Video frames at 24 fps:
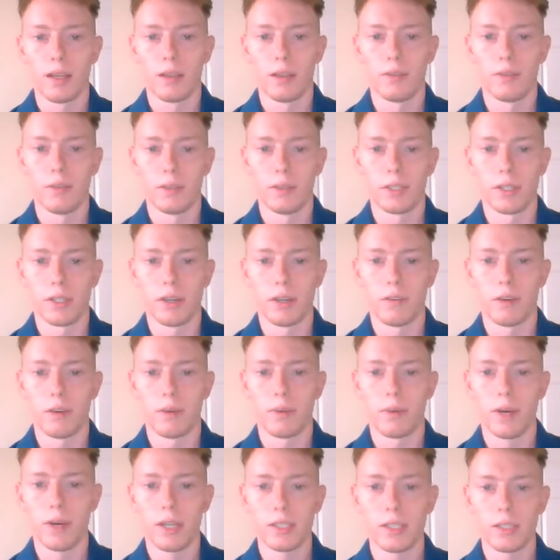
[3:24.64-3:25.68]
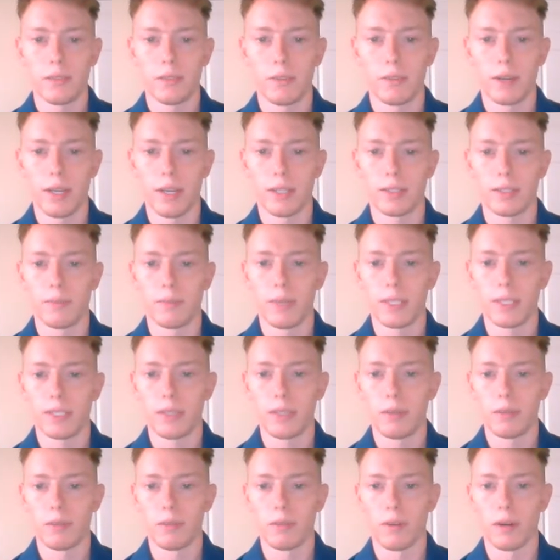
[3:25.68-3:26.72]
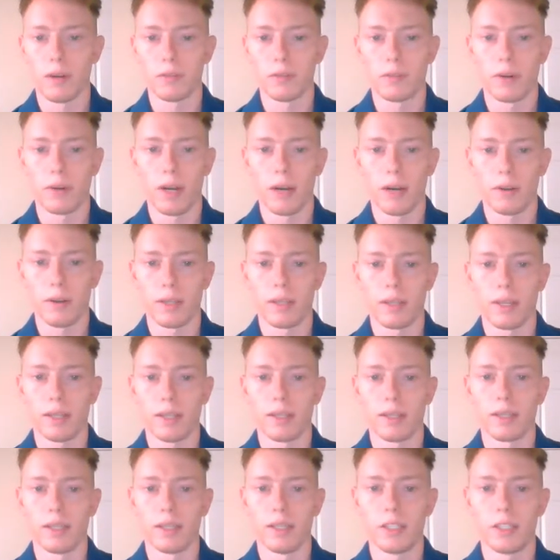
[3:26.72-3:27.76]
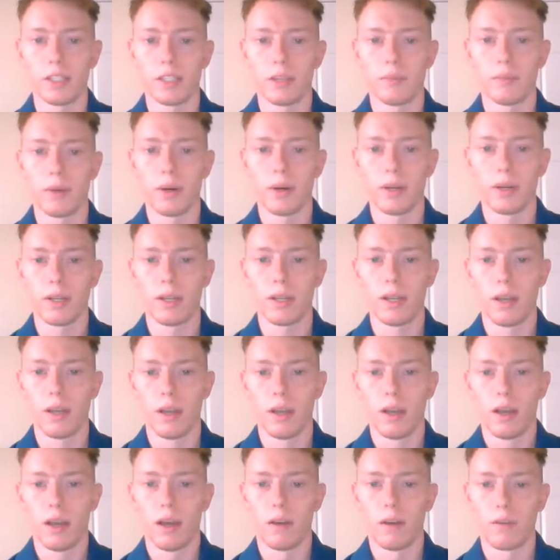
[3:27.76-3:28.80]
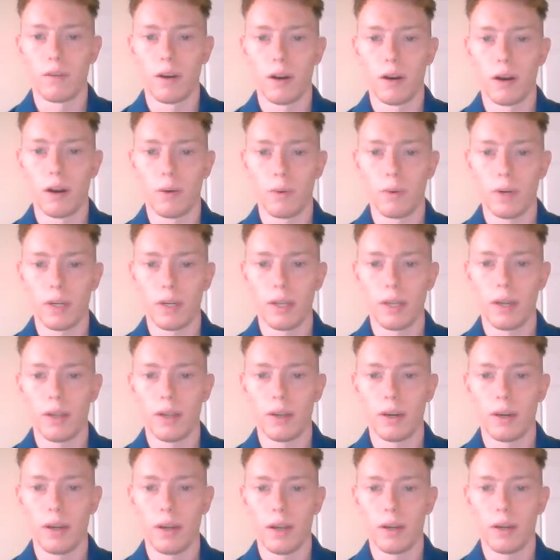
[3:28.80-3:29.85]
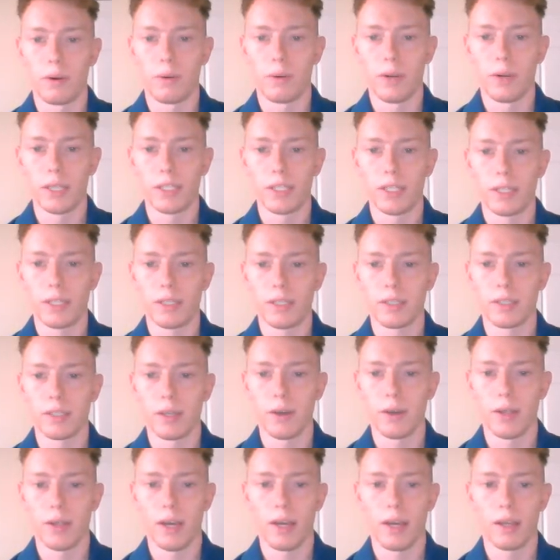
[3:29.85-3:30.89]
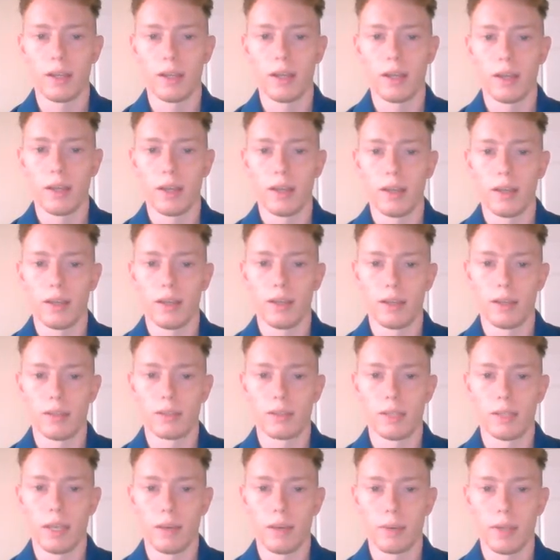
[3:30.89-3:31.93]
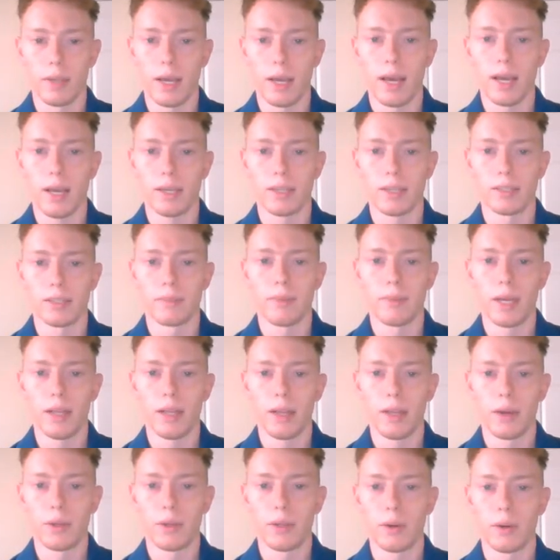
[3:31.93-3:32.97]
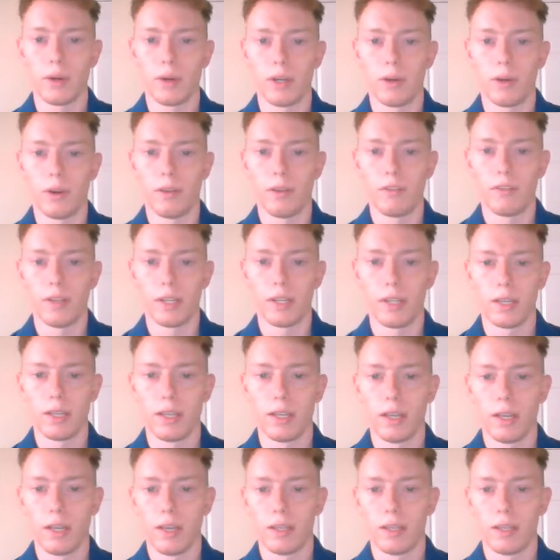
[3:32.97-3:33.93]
The future of our project for next semester revolves around connecting each component of our hardware together and arranging it so that it is able to act as a payload to our UAV.